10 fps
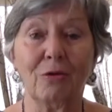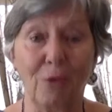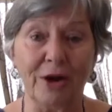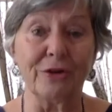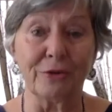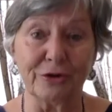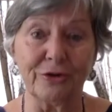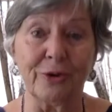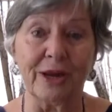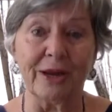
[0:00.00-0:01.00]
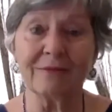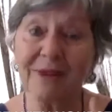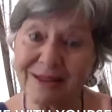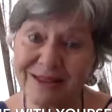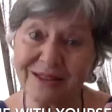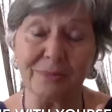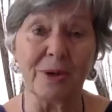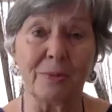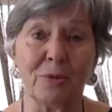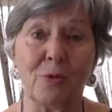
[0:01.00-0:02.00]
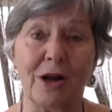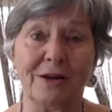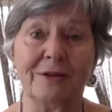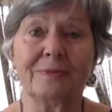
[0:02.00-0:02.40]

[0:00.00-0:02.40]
what you are doing. That's tip number 1.